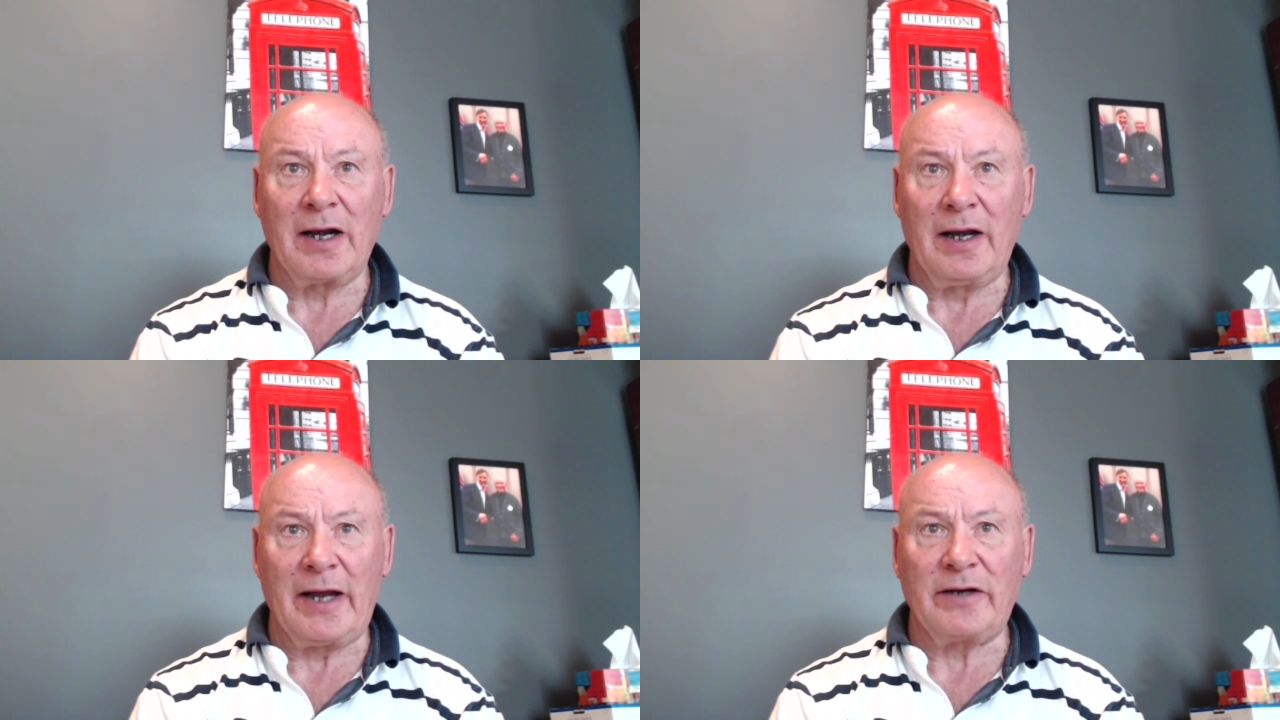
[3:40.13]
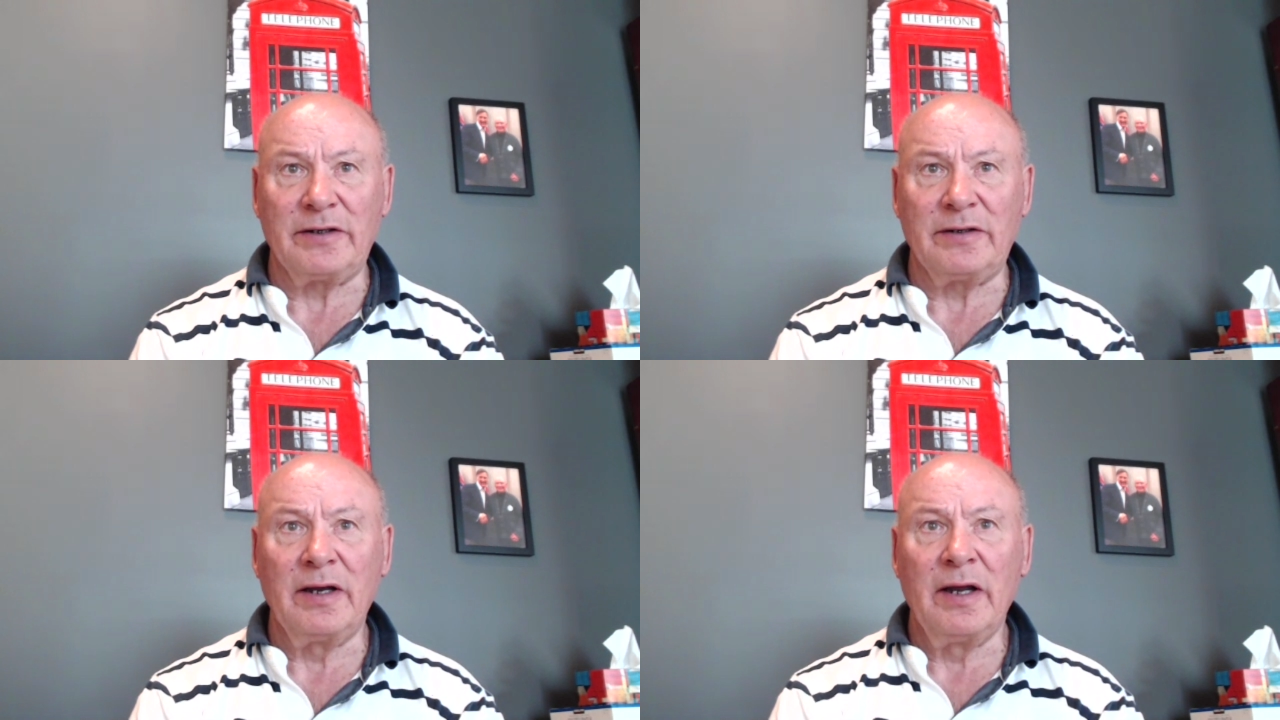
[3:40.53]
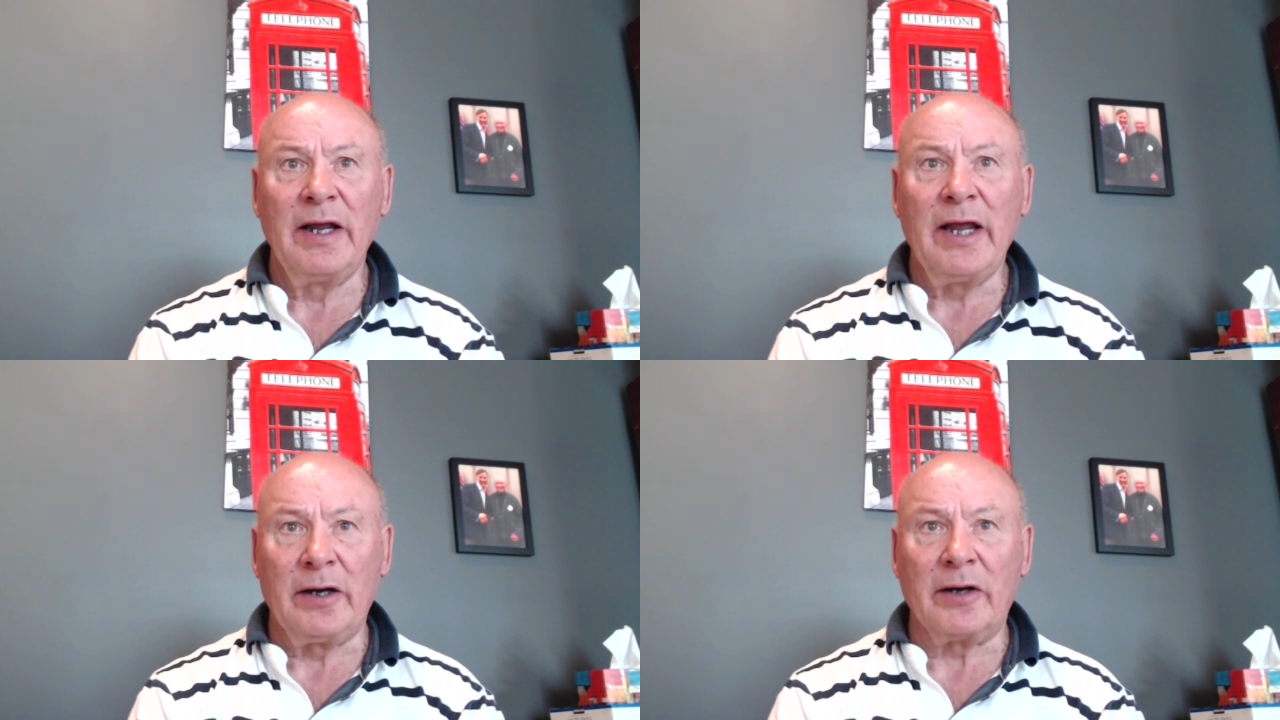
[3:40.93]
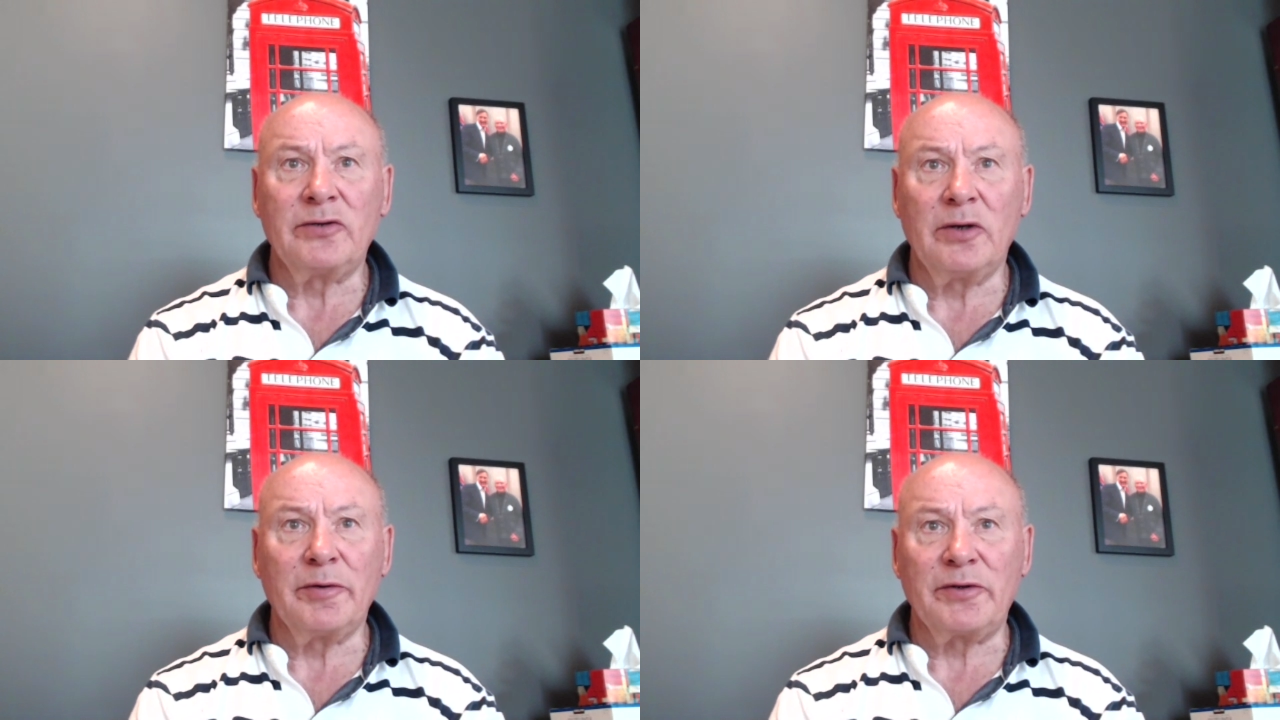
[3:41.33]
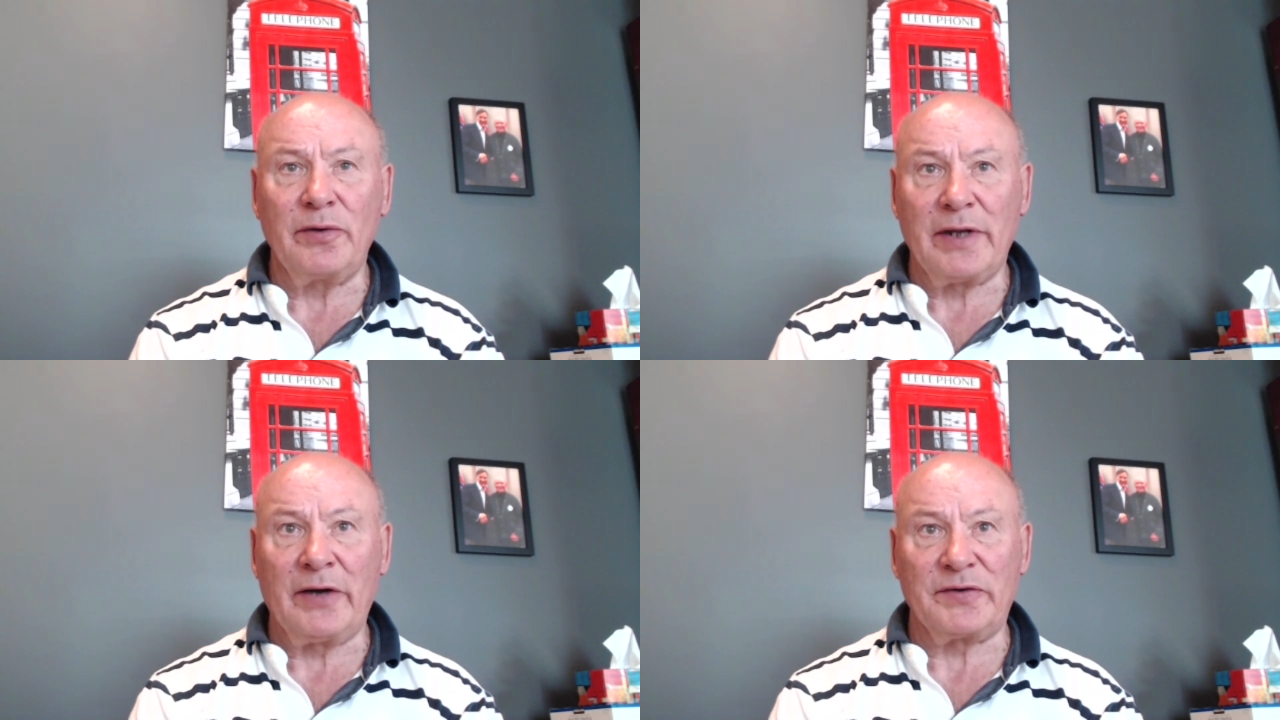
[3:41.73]
elected in October
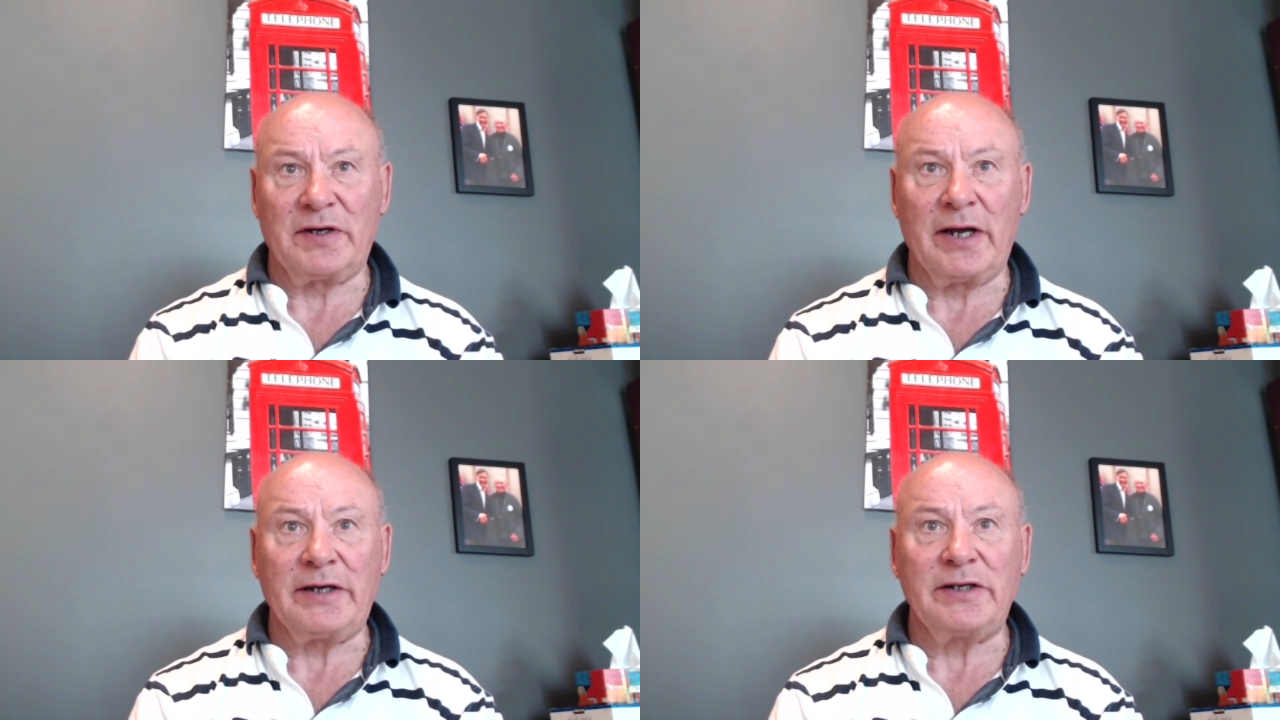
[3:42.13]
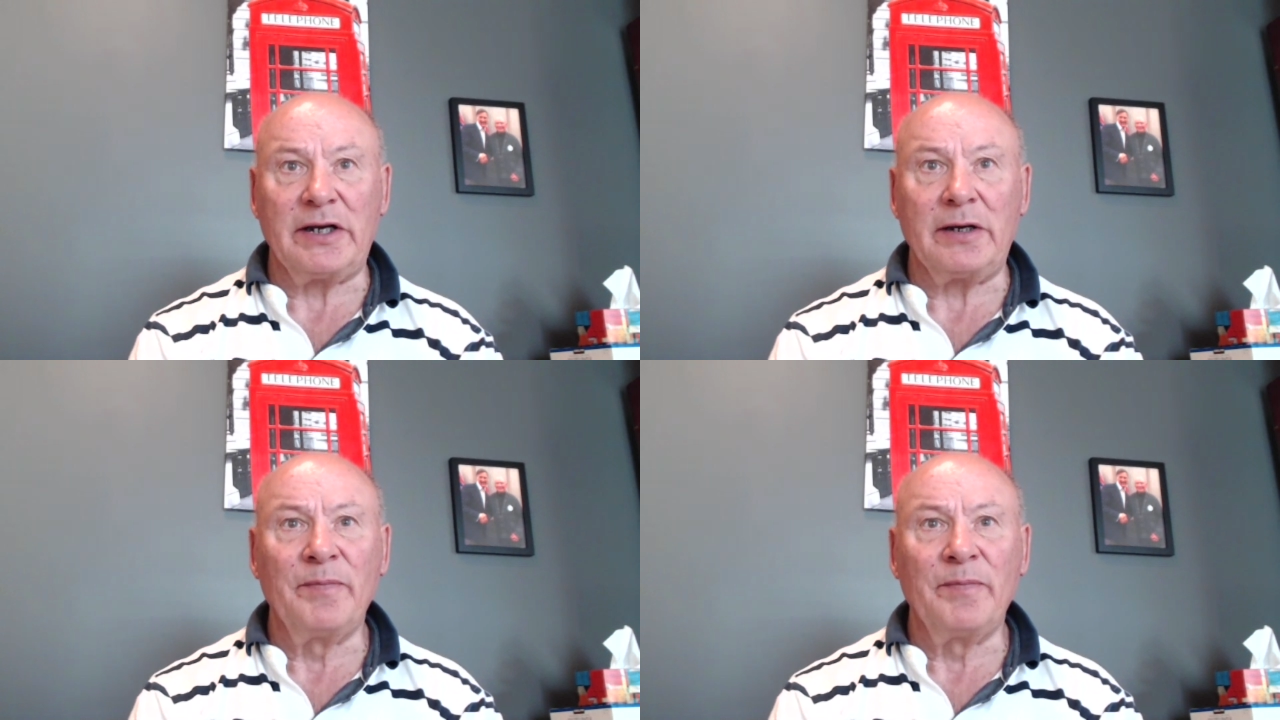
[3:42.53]
2019.